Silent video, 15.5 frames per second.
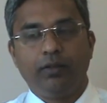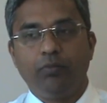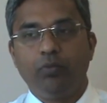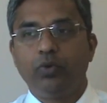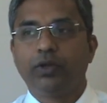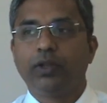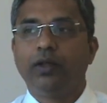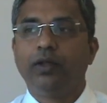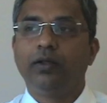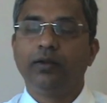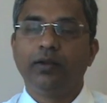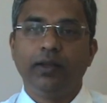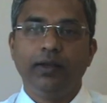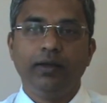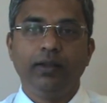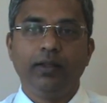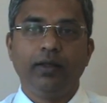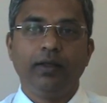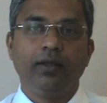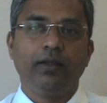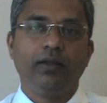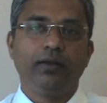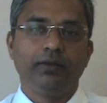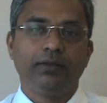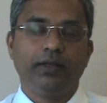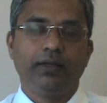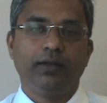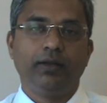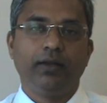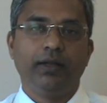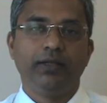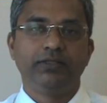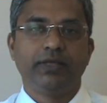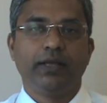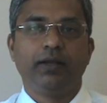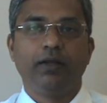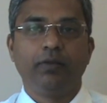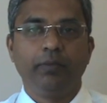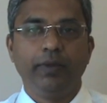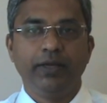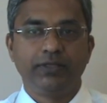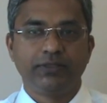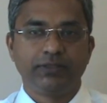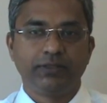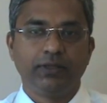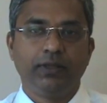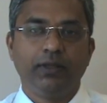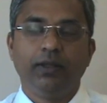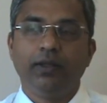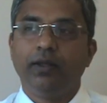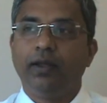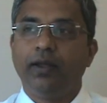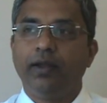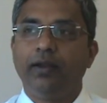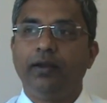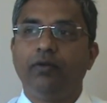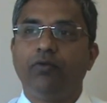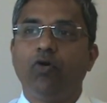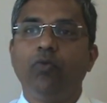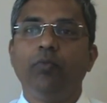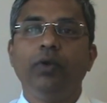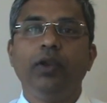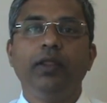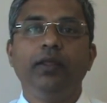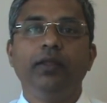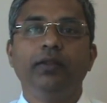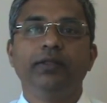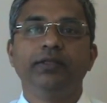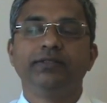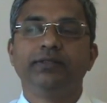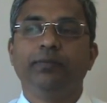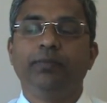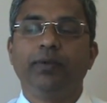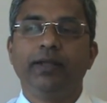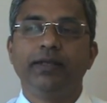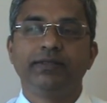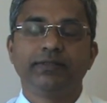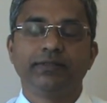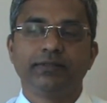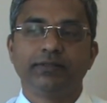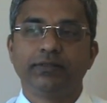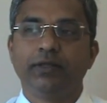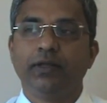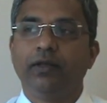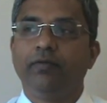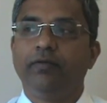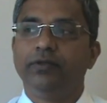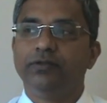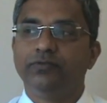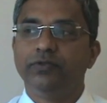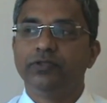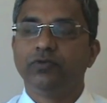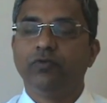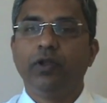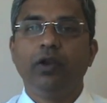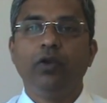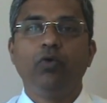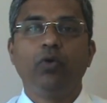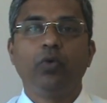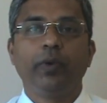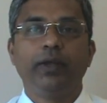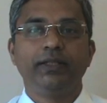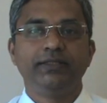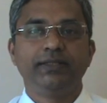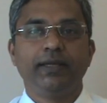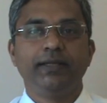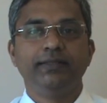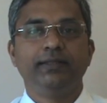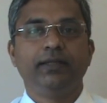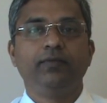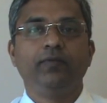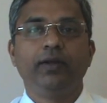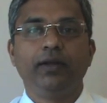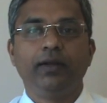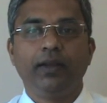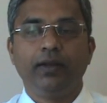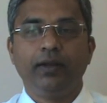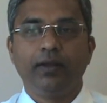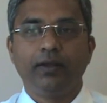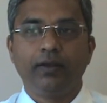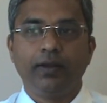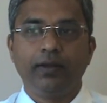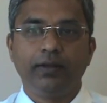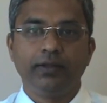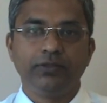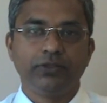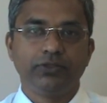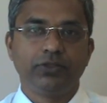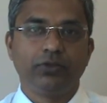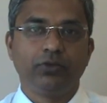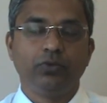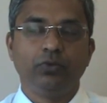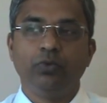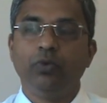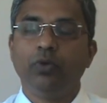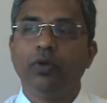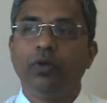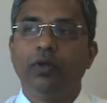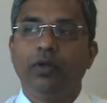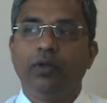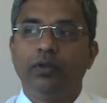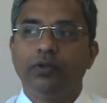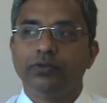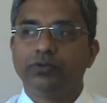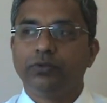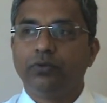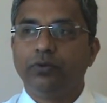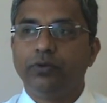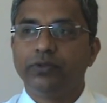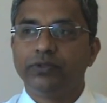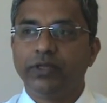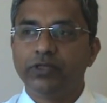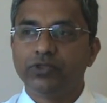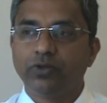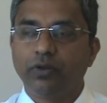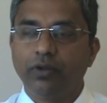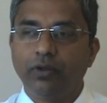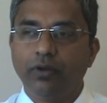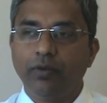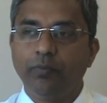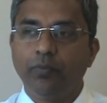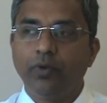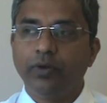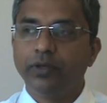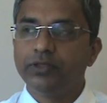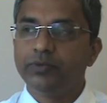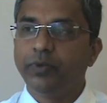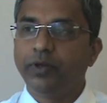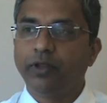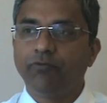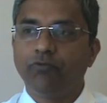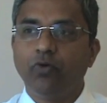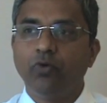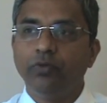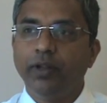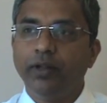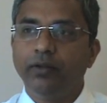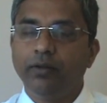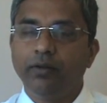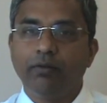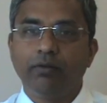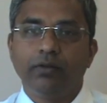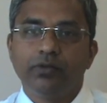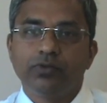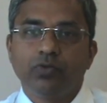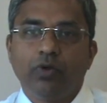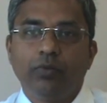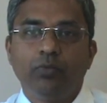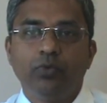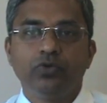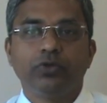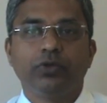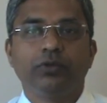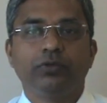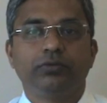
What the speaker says: Bhutan, India and China meets. And normally this is the place which is well known where the Chinese invaded India in 1962. So it is historically important, but I found that this is almost